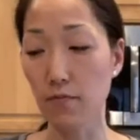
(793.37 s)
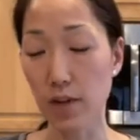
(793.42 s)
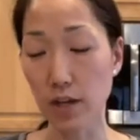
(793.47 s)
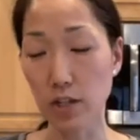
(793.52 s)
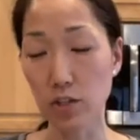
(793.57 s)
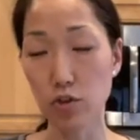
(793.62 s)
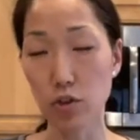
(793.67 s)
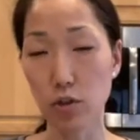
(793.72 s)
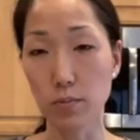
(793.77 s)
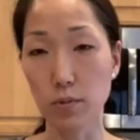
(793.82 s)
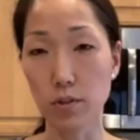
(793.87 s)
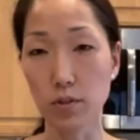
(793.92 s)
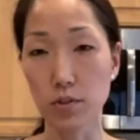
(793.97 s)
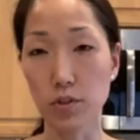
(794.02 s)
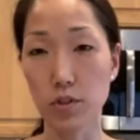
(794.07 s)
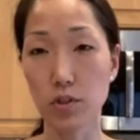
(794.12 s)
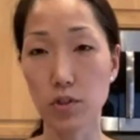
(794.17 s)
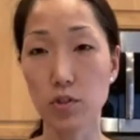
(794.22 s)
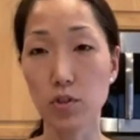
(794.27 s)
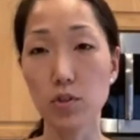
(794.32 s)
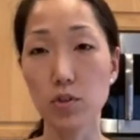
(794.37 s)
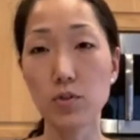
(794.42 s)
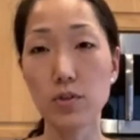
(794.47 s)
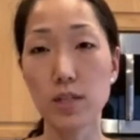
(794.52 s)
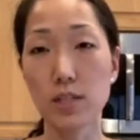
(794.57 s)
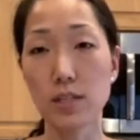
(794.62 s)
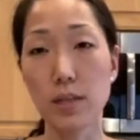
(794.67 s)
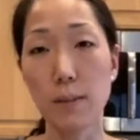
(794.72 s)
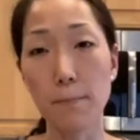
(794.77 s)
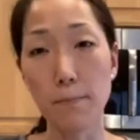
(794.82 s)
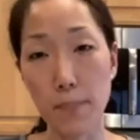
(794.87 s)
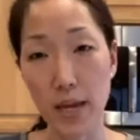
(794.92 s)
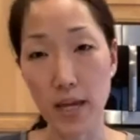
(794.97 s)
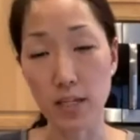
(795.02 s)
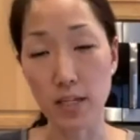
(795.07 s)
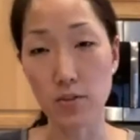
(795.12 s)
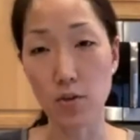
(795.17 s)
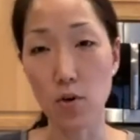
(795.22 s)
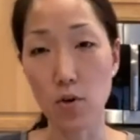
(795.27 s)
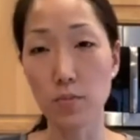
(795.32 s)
vegetables to use as a base,